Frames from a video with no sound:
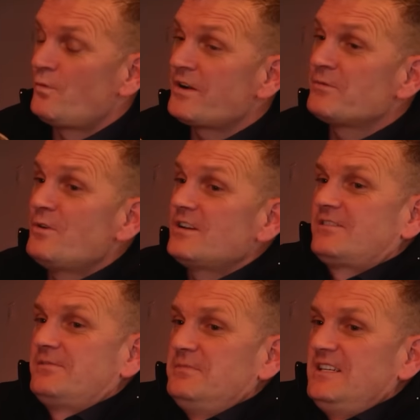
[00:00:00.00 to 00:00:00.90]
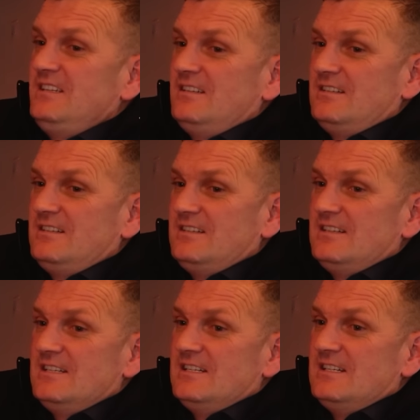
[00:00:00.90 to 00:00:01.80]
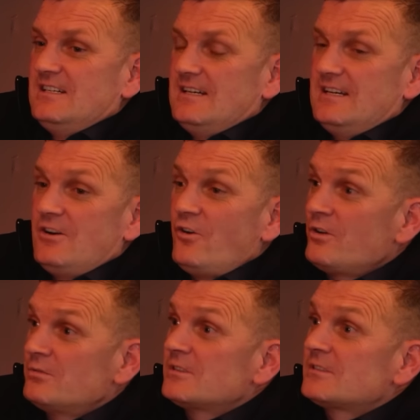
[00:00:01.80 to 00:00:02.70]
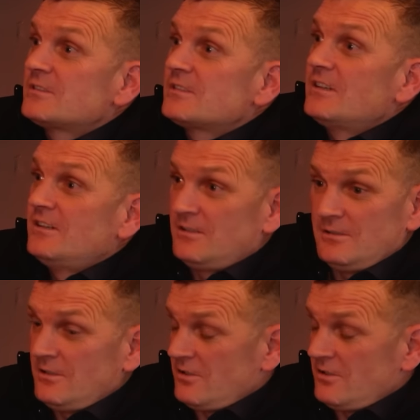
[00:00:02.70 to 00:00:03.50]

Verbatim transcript: What it was for me, uh, I was, uh,